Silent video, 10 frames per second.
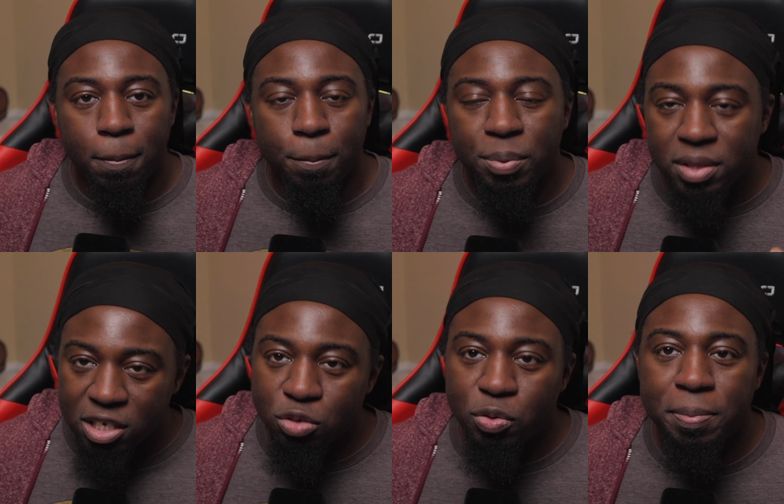but
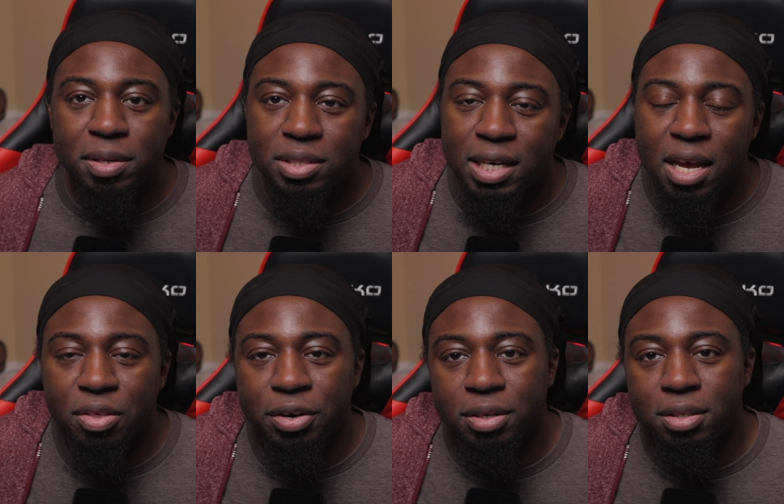let's rebuild
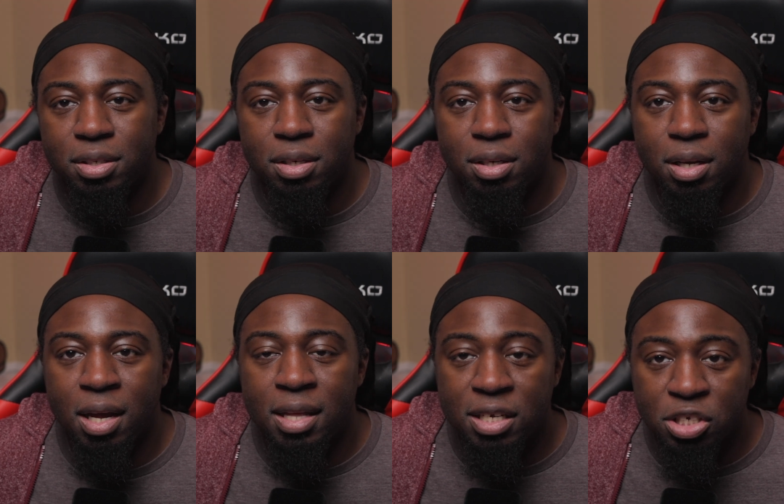together
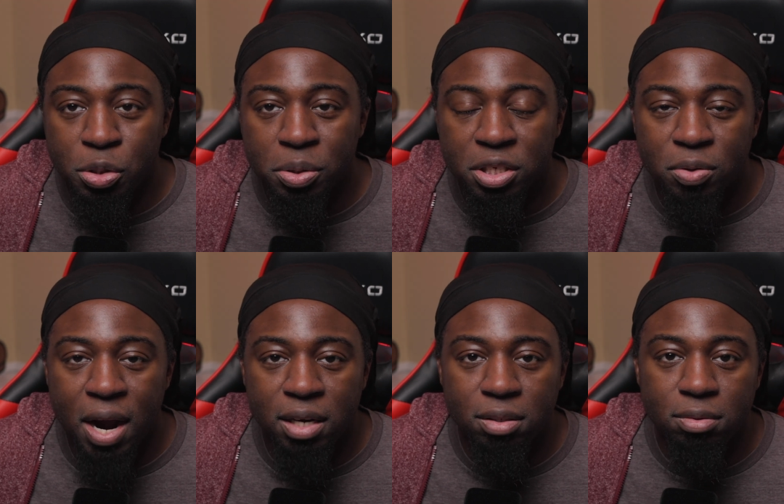and let's do this
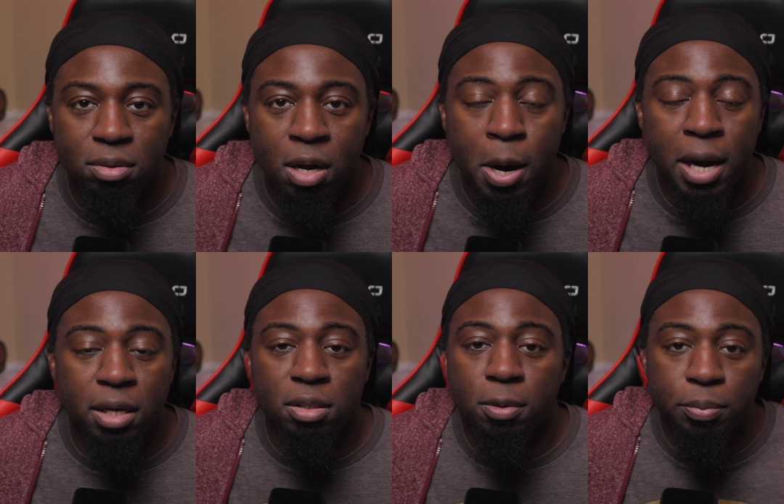right. All right,
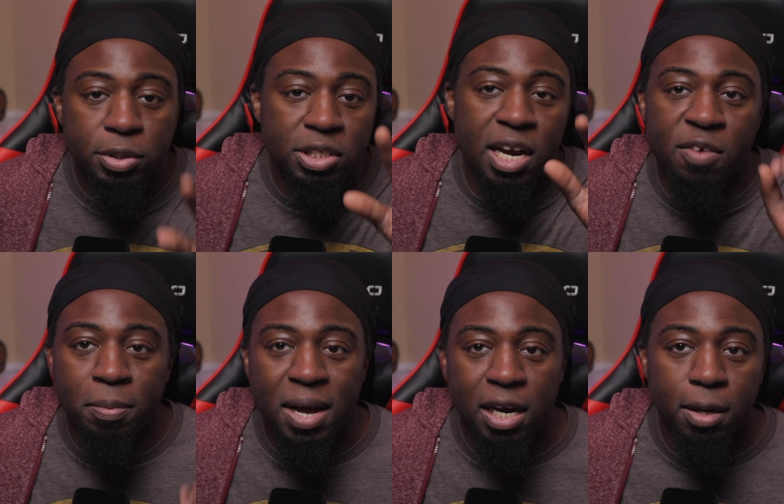appreciate
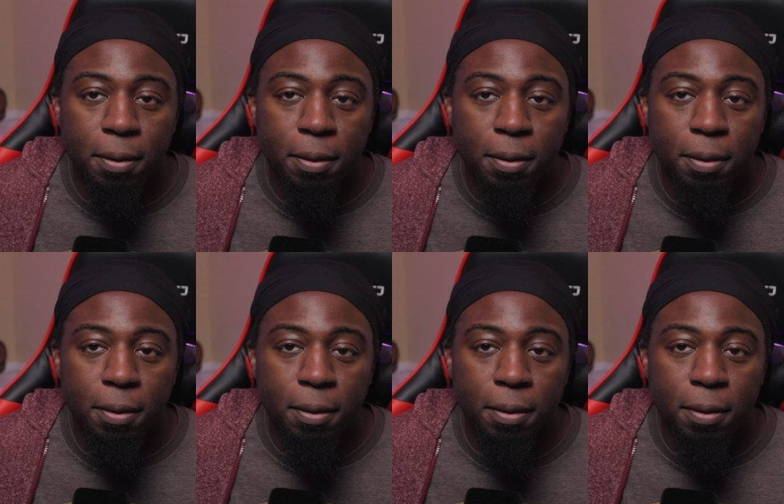everybody.